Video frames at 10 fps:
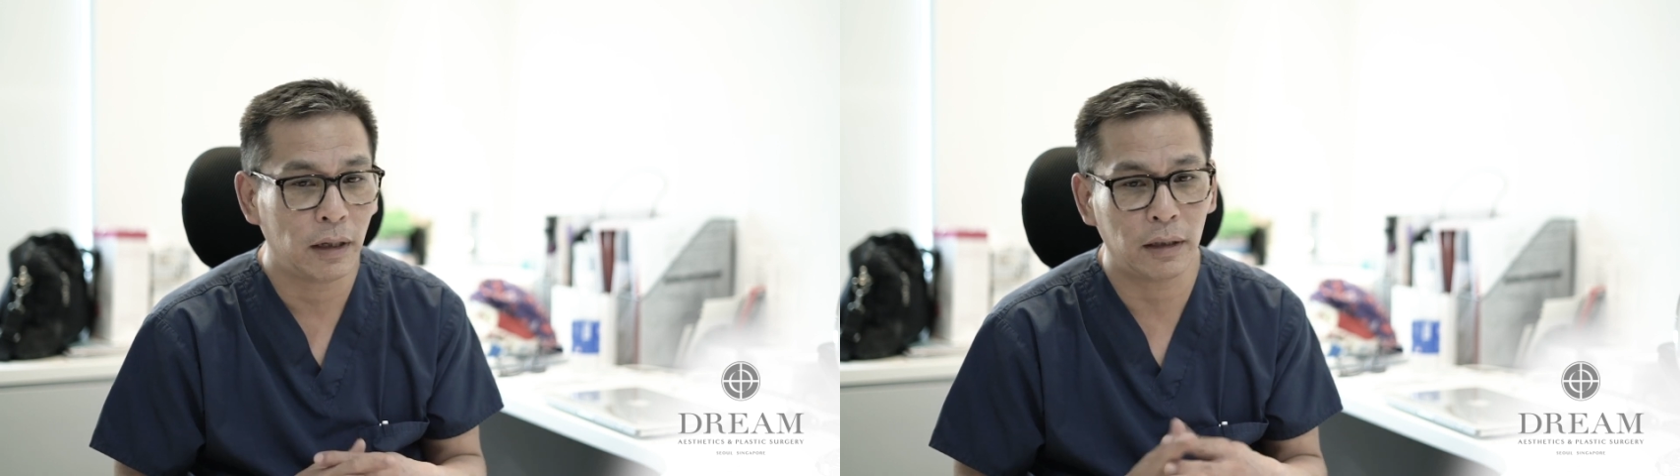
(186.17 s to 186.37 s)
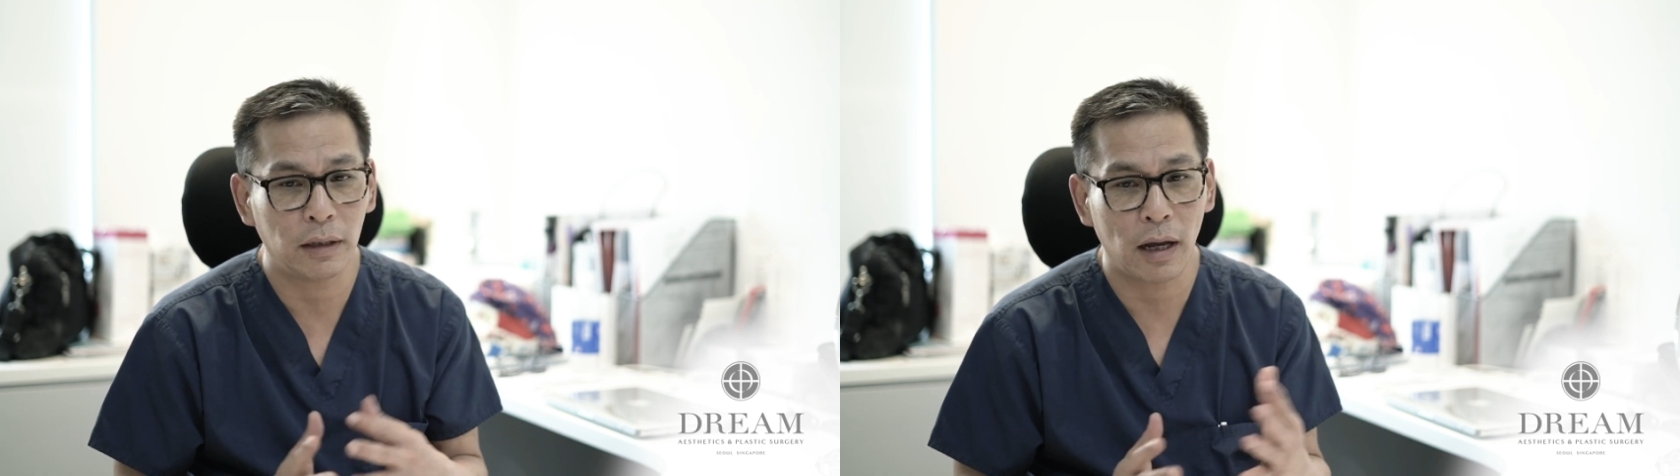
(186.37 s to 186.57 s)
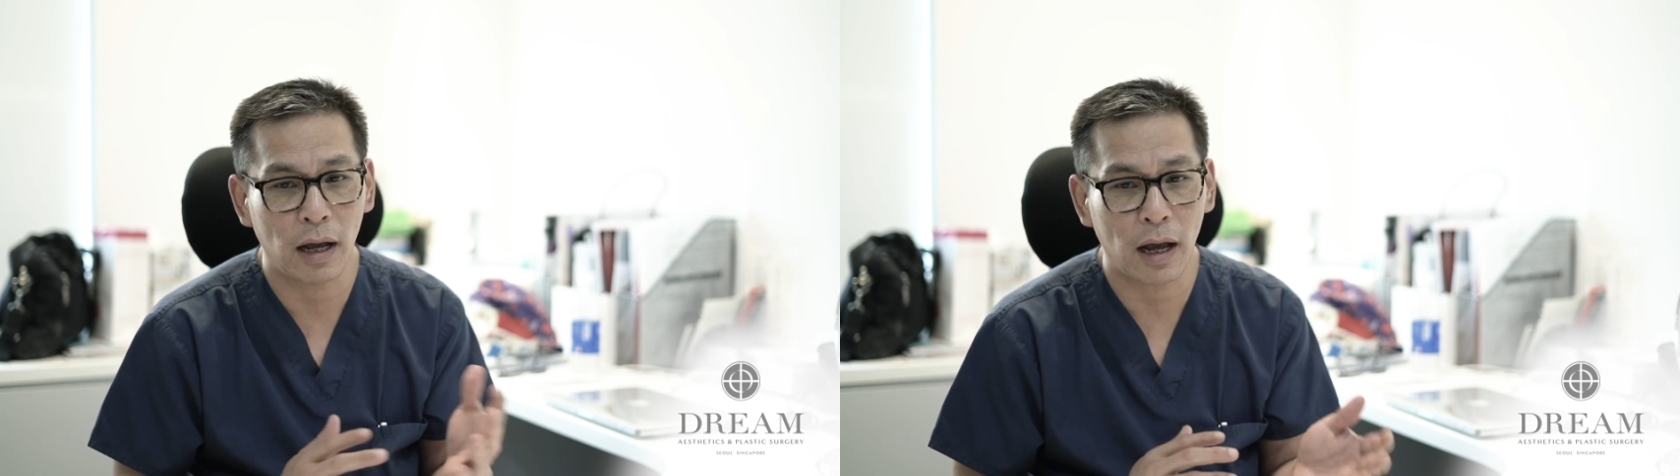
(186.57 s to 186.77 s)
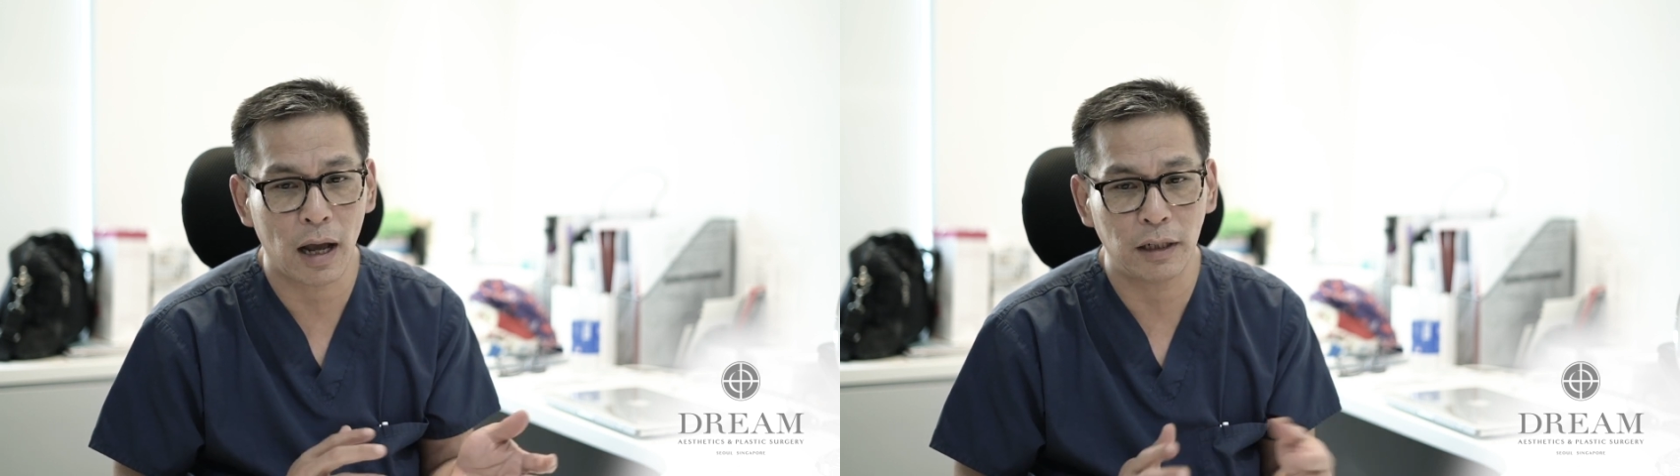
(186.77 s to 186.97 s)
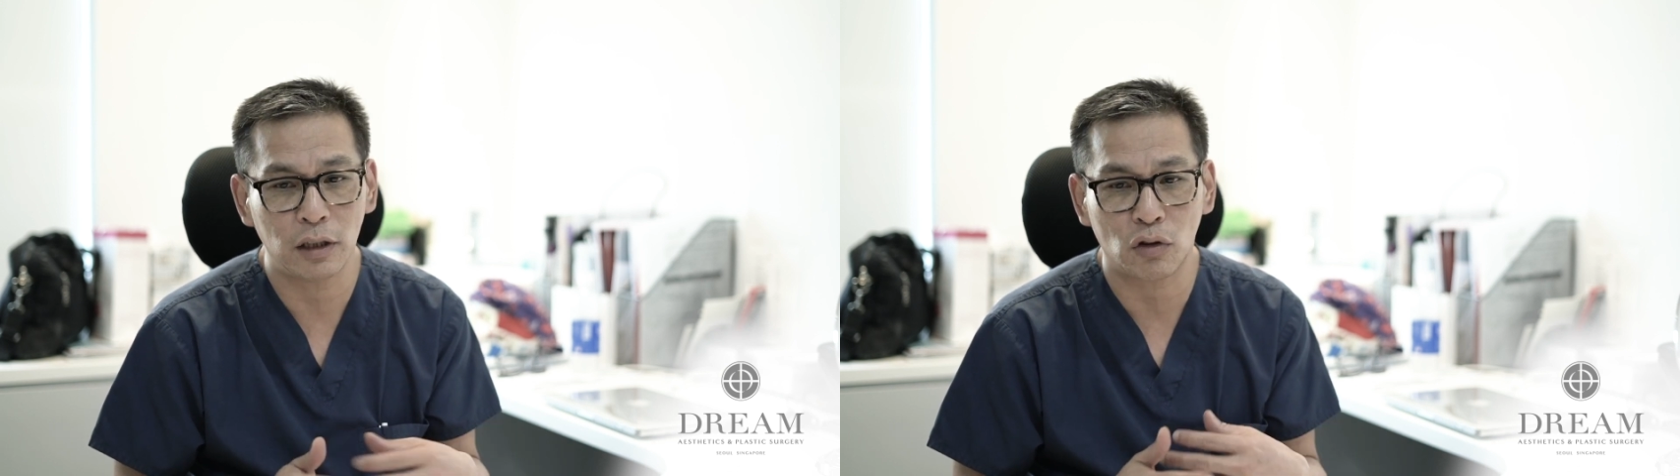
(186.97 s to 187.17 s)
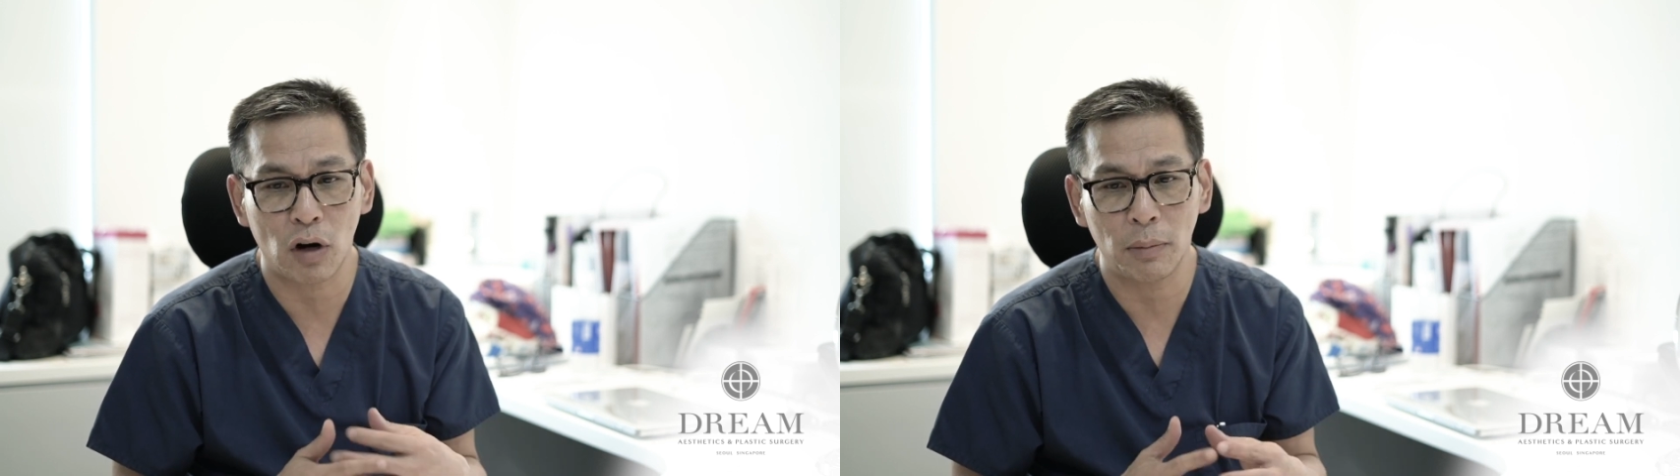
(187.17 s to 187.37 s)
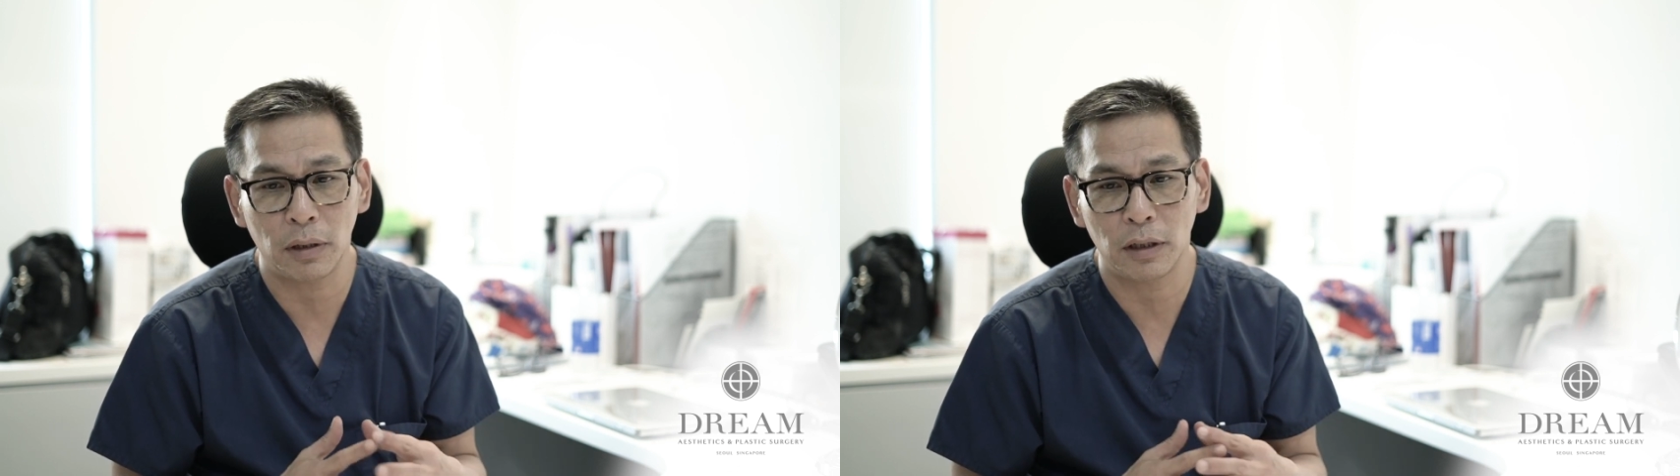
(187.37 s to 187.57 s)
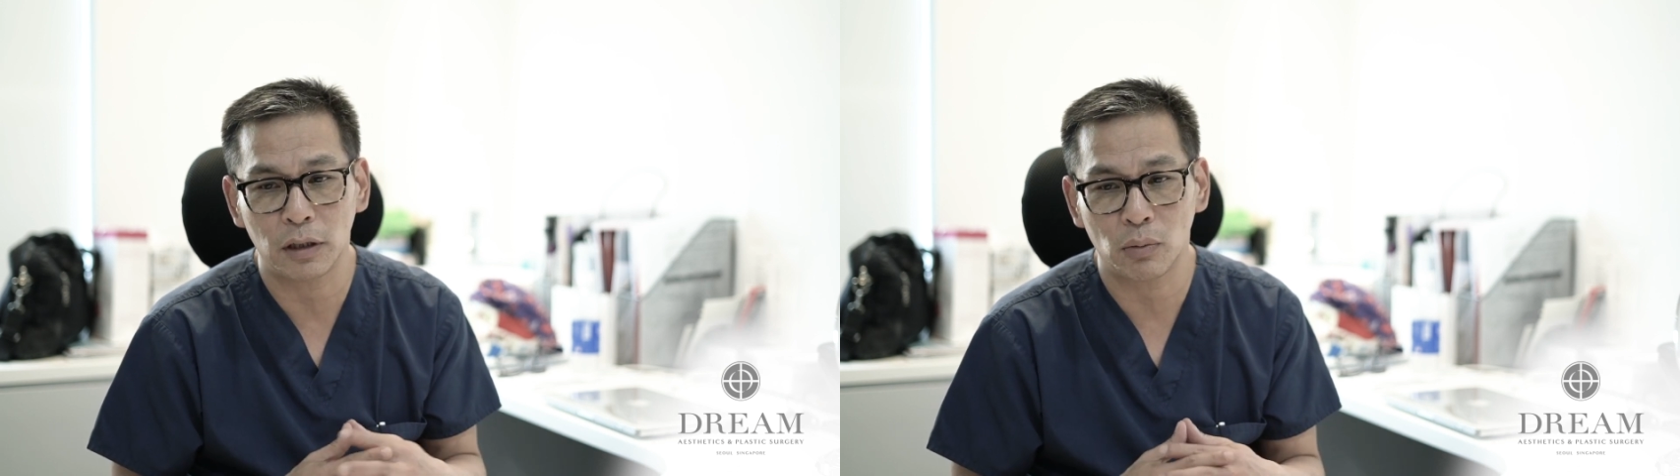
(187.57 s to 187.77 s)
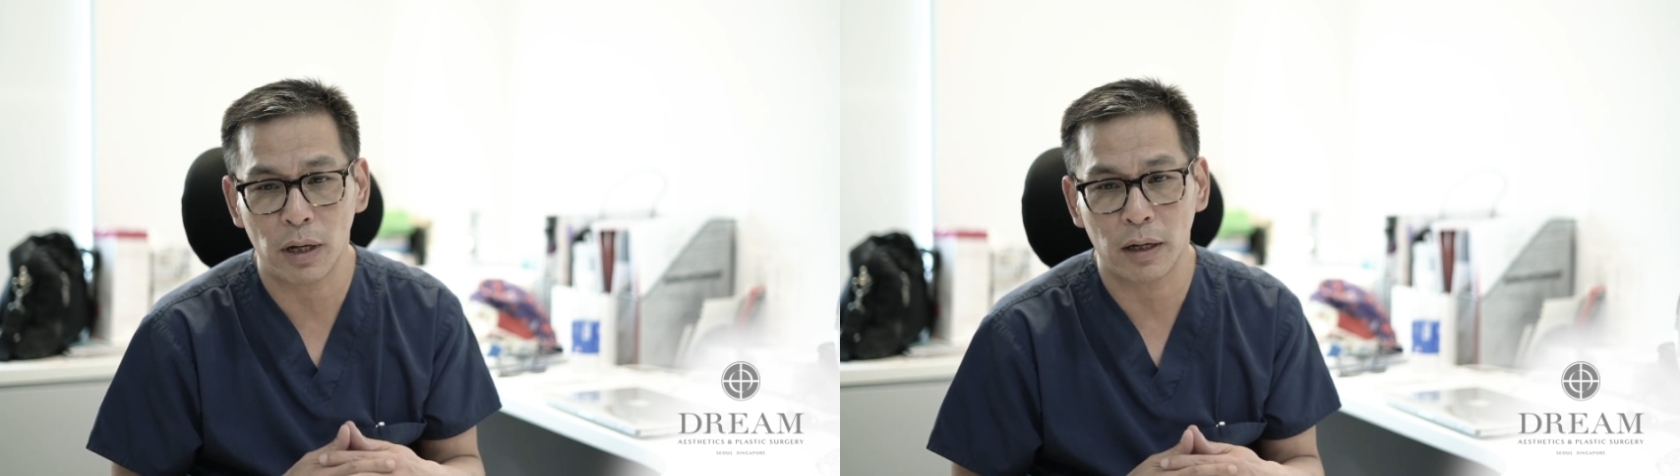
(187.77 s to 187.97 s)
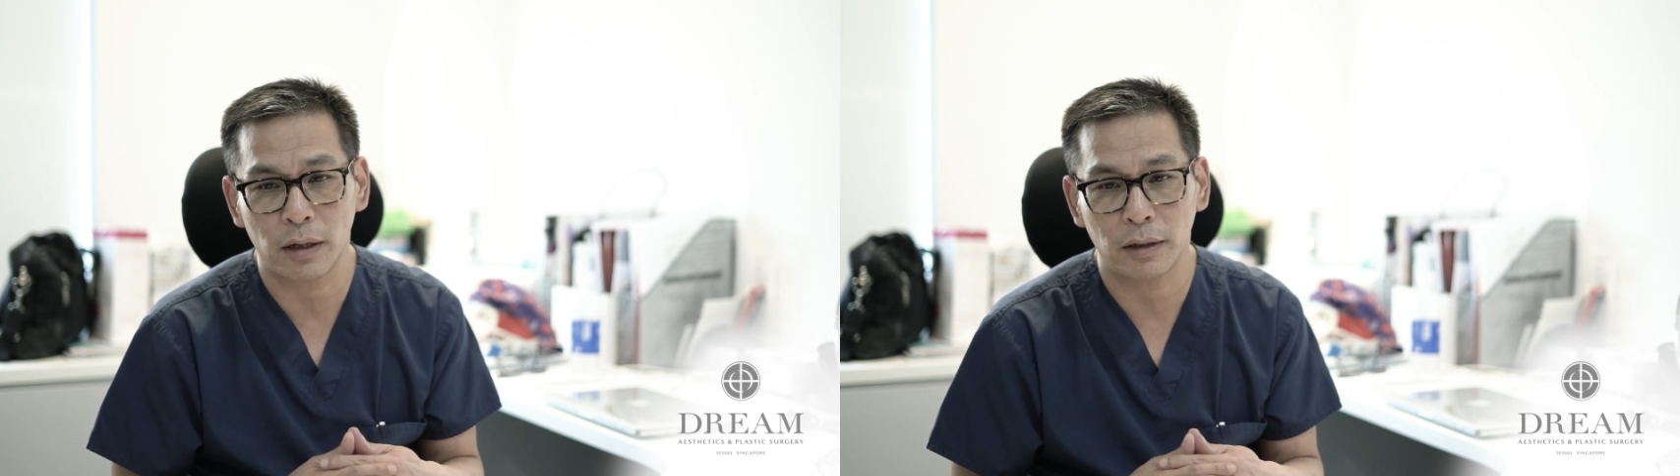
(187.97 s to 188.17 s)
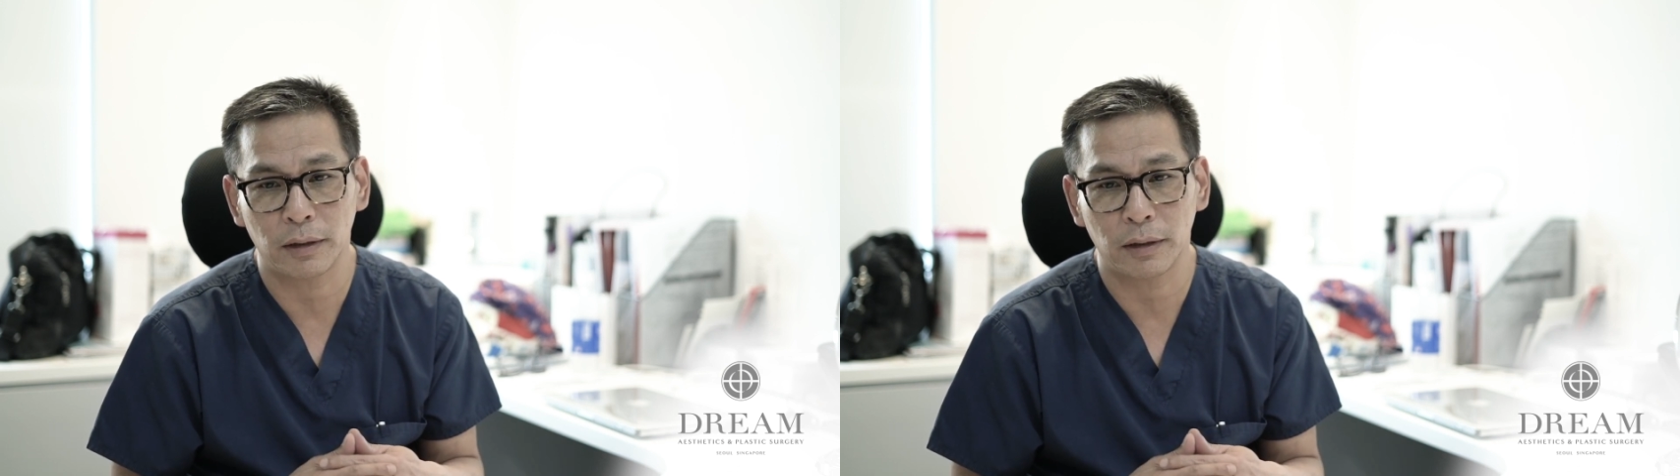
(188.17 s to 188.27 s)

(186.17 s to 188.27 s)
And I describe it this way.